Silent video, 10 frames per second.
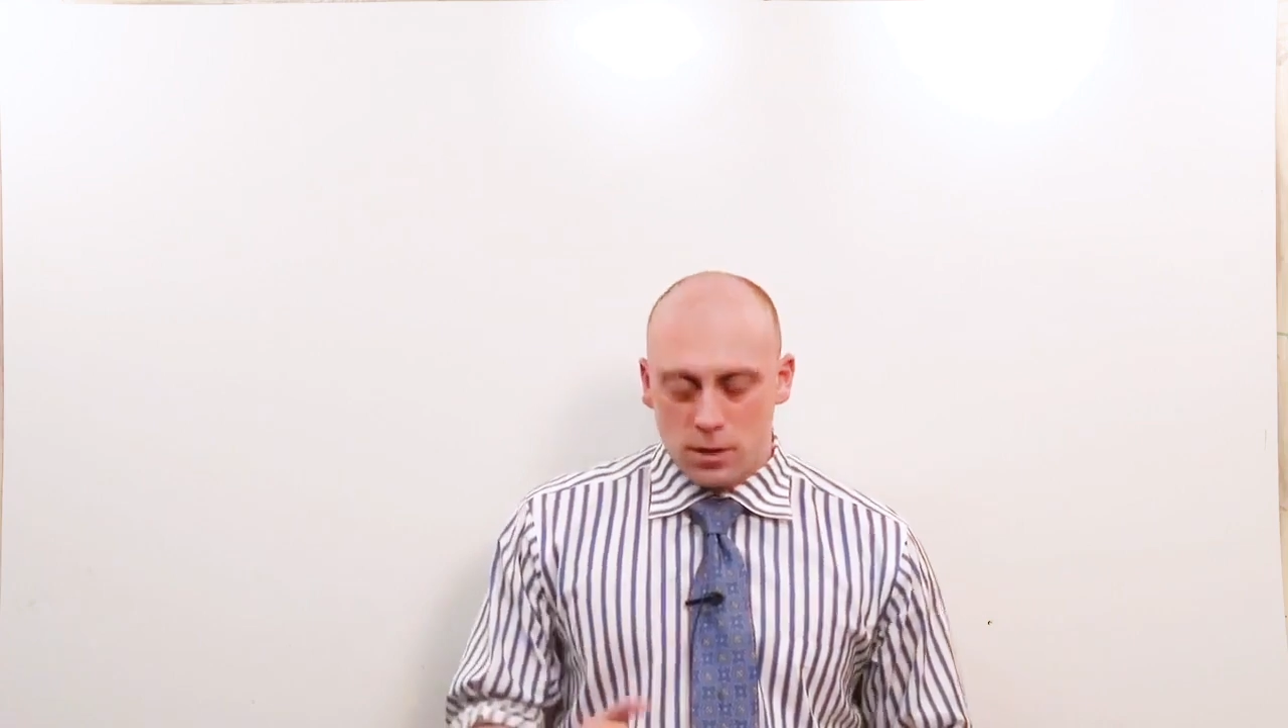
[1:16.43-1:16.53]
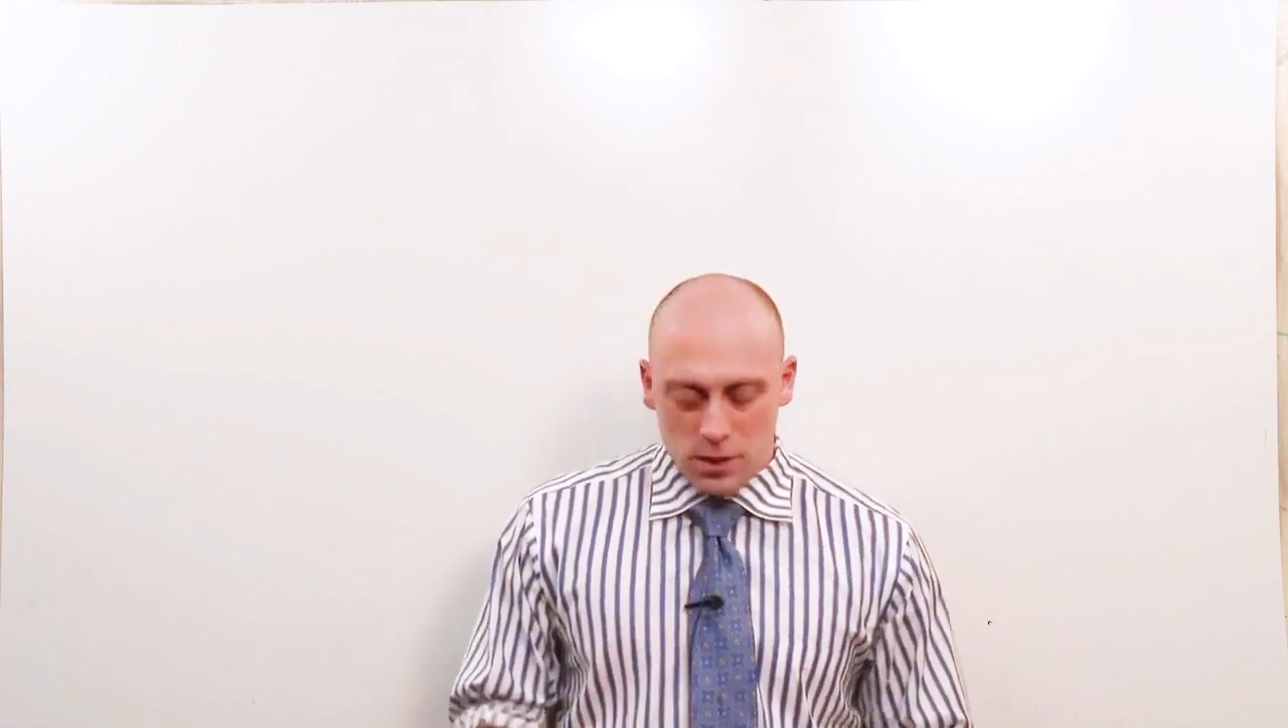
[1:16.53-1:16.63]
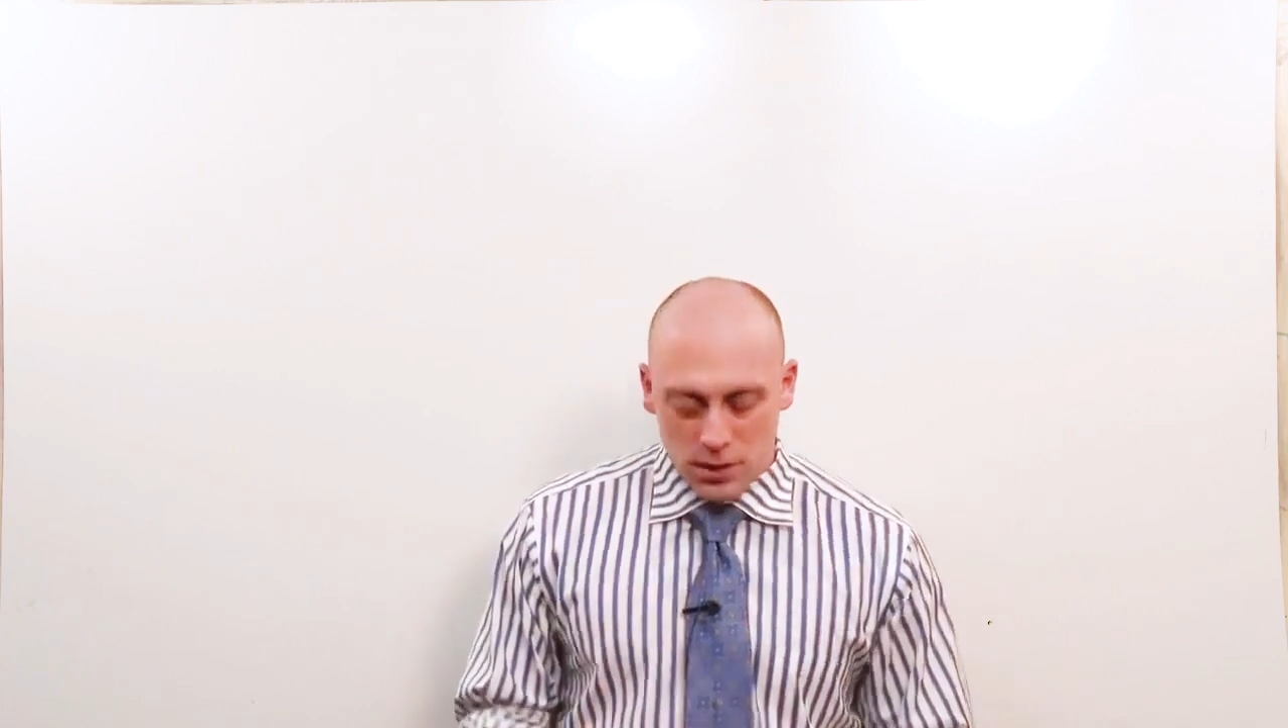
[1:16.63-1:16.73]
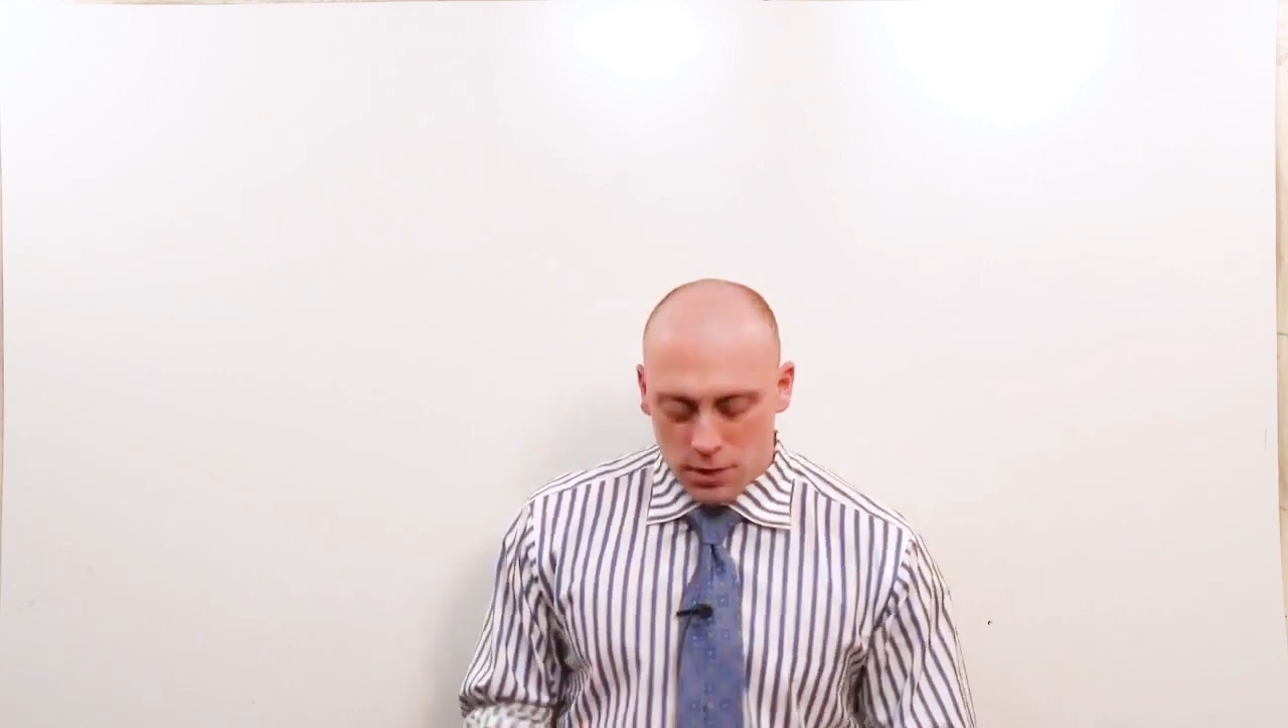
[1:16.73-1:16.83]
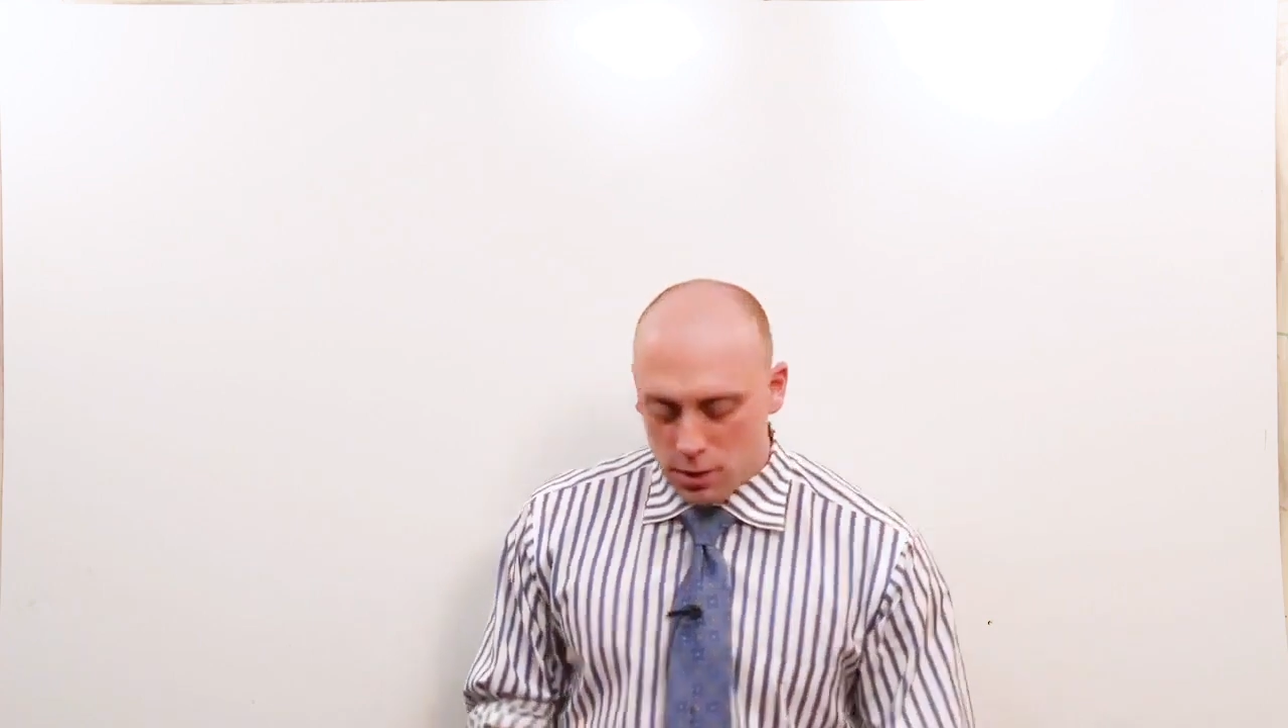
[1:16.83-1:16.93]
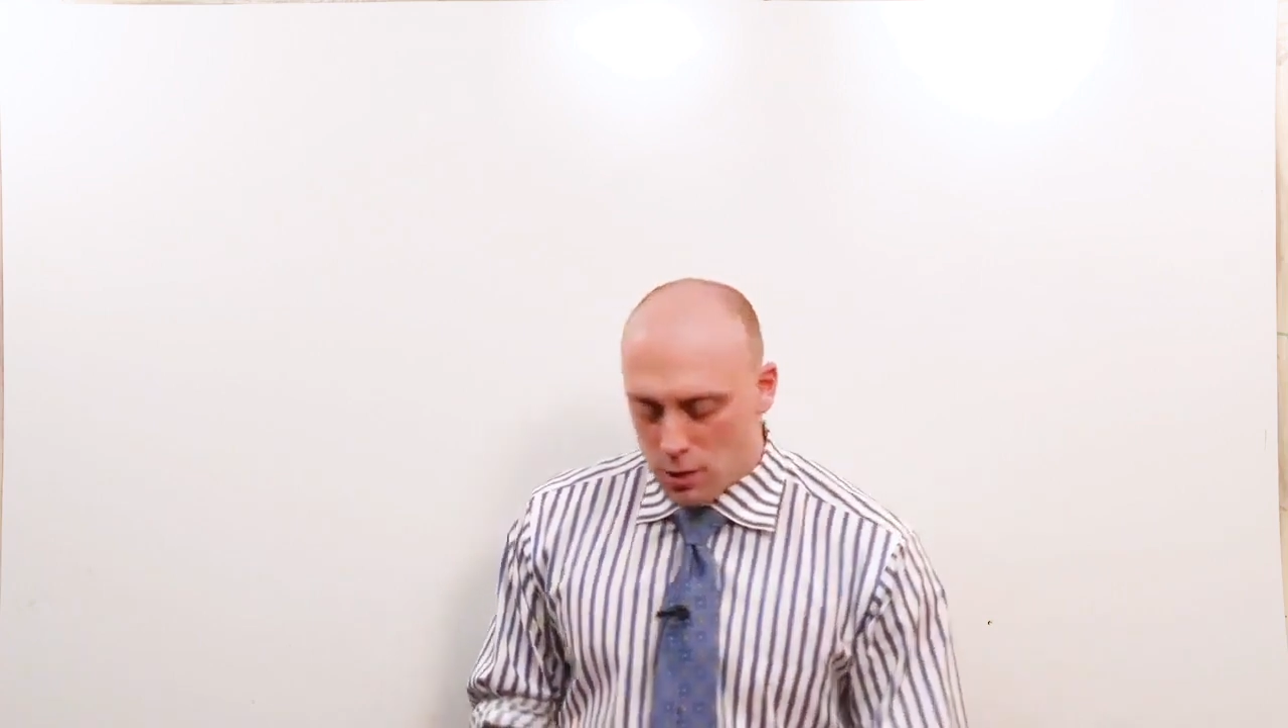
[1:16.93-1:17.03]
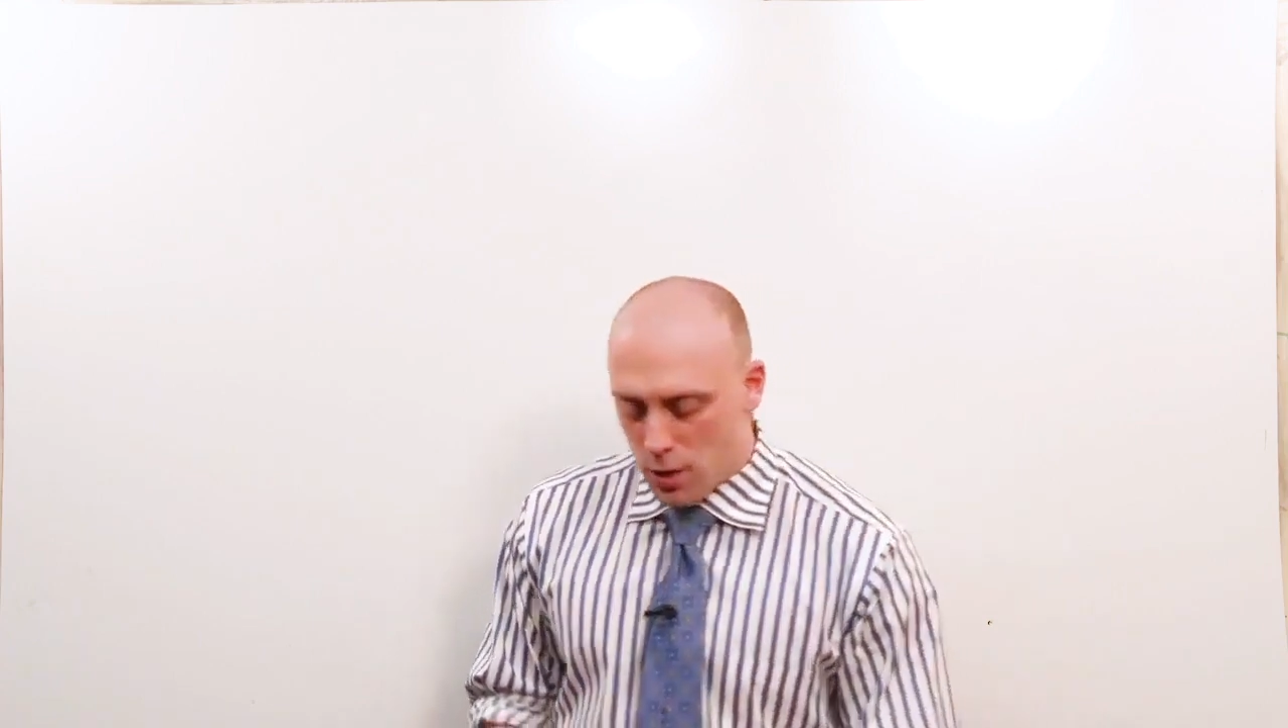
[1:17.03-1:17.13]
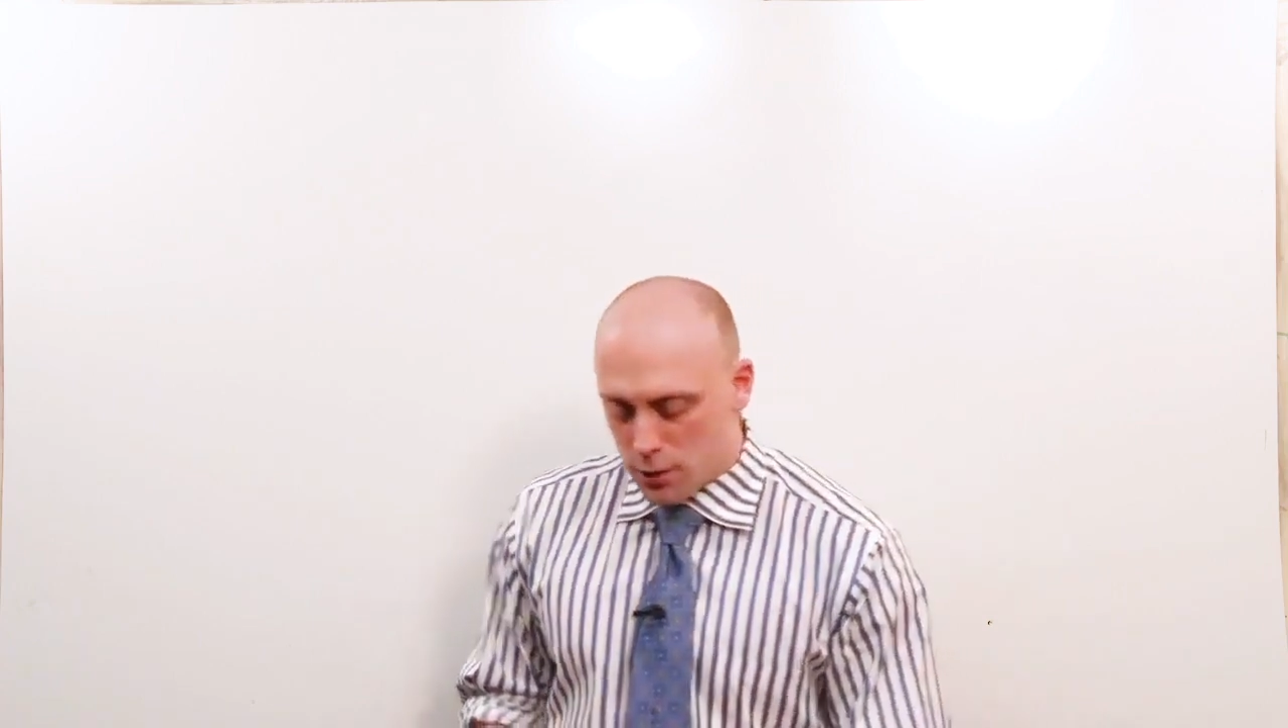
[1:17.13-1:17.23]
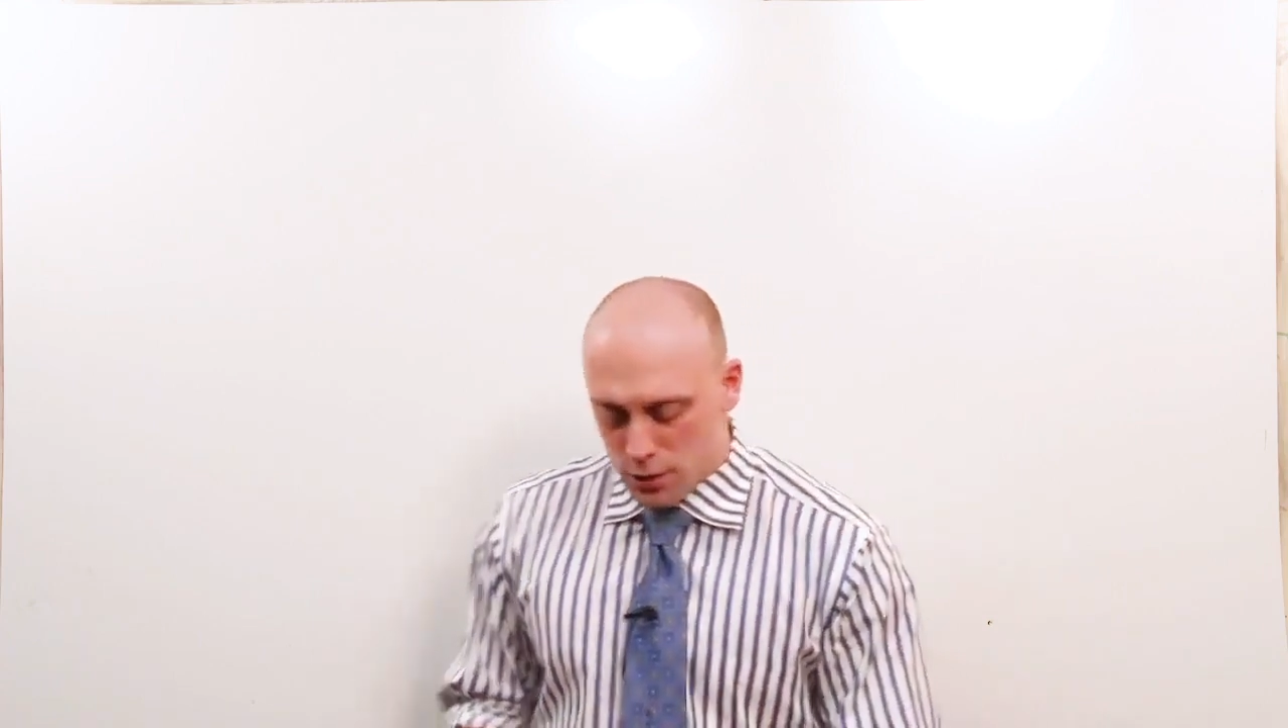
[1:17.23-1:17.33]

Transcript: Let's start off